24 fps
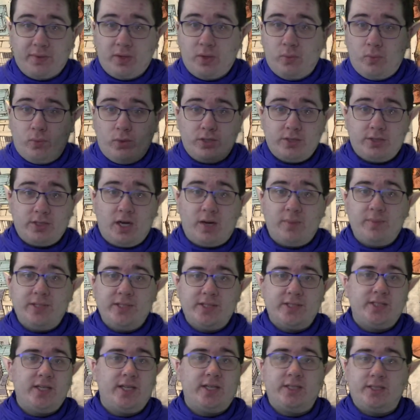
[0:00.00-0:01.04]
what Dabi
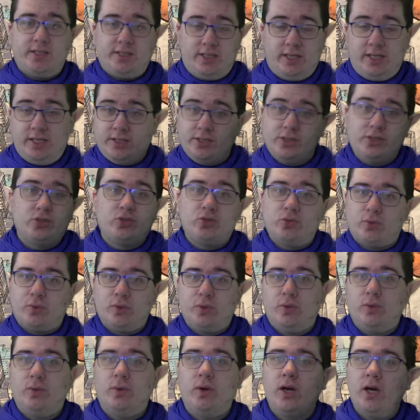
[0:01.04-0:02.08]
said is
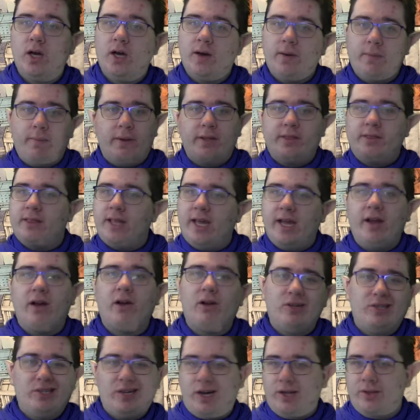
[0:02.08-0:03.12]
true, but they are
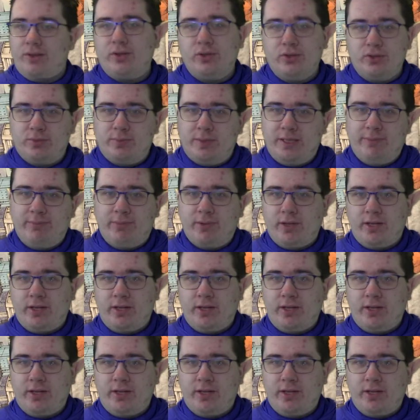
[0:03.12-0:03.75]
not those people